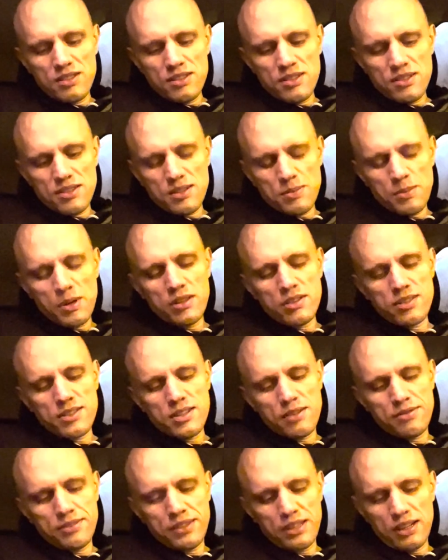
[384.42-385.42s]
some other
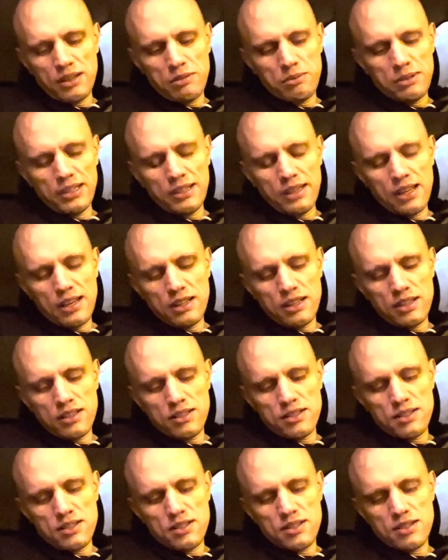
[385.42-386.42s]
stuff that I really like
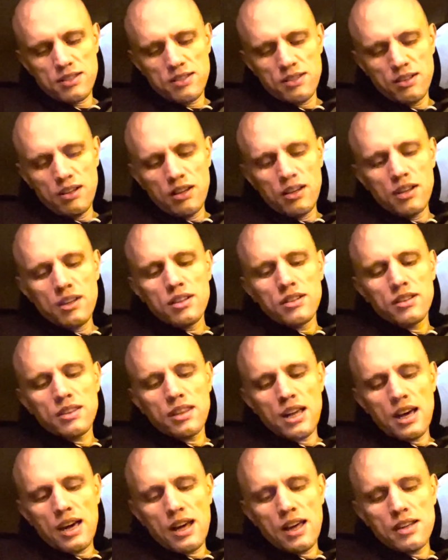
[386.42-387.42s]
is
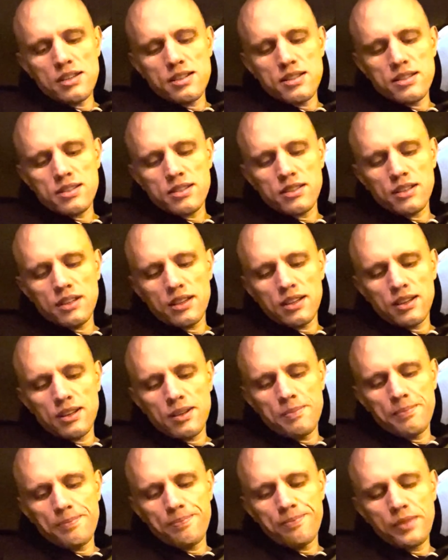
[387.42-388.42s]
that
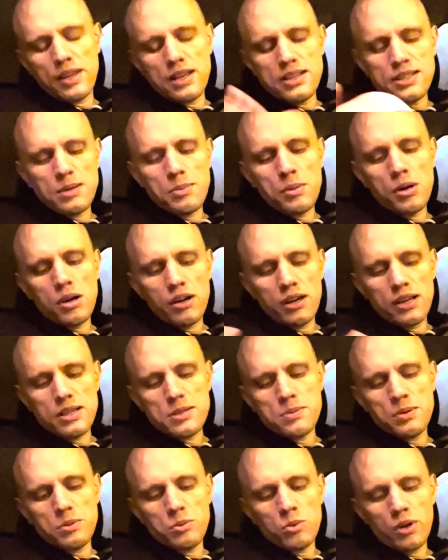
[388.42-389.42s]
Itamar
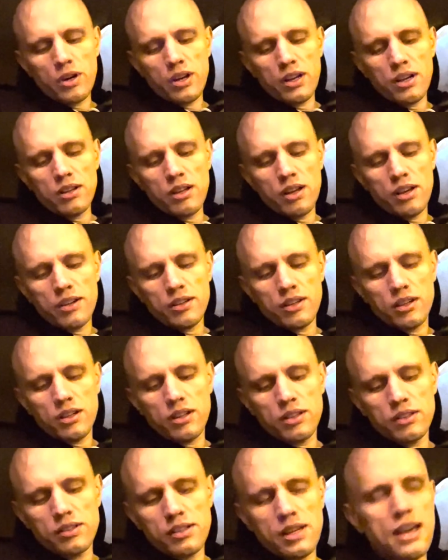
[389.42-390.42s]
has been working a lot
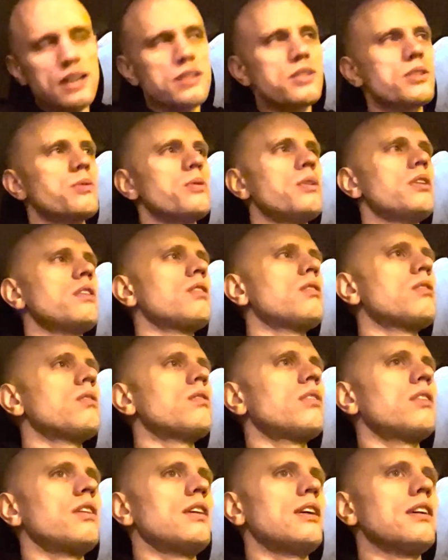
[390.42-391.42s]
on Hack
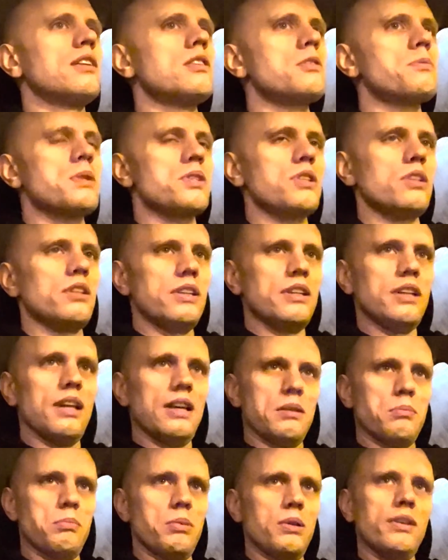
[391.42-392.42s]
Studio, and especially
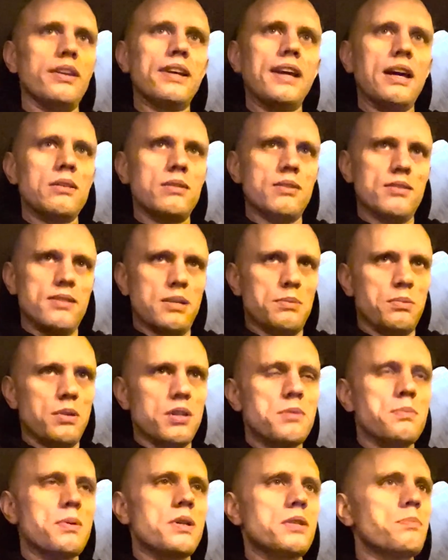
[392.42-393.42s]
like building out the C++
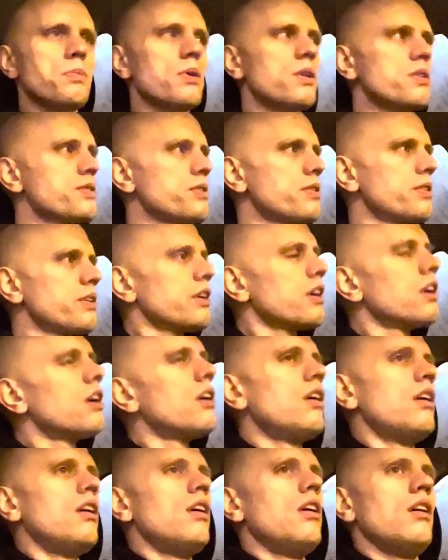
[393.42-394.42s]
parser
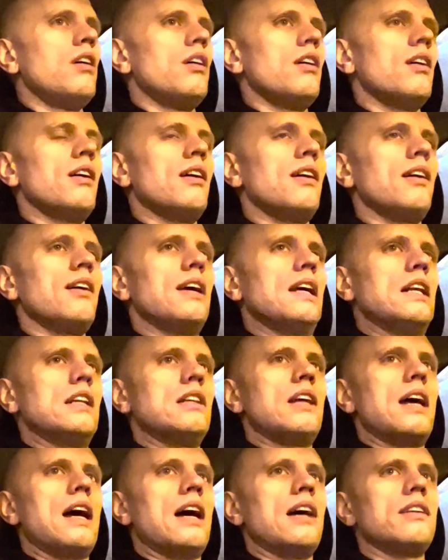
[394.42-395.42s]

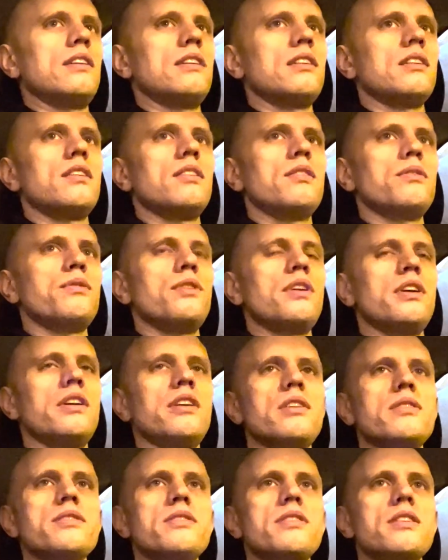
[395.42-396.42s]
and adding
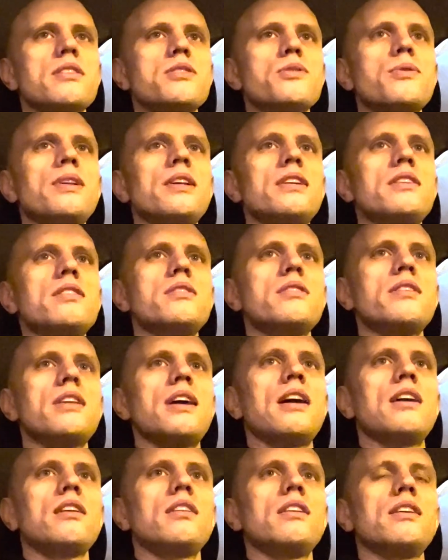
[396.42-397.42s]
various things related to
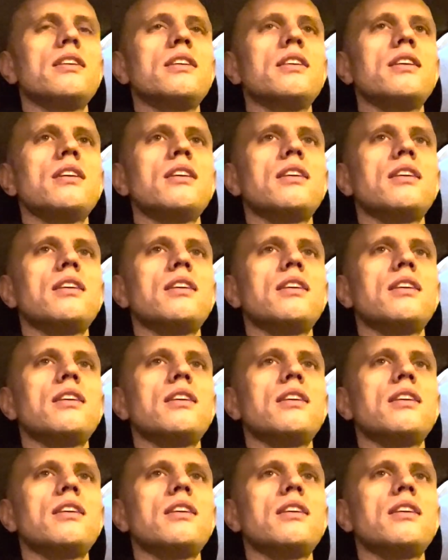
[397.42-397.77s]
that, like